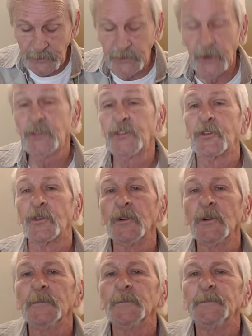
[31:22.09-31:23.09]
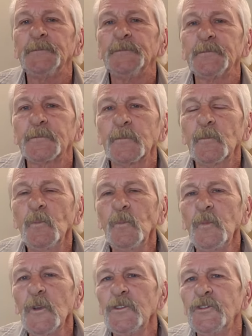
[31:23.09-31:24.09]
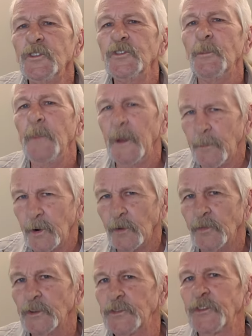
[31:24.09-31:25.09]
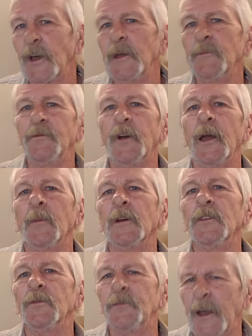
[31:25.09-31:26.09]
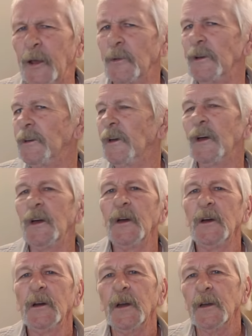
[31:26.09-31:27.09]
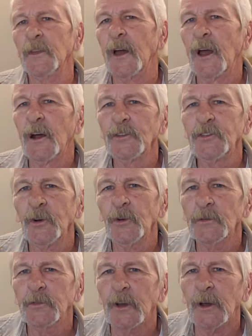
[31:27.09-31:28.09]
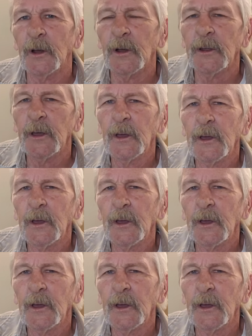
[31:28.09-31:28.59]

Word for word: is sister. She's a member of this same family, the family and the household of God,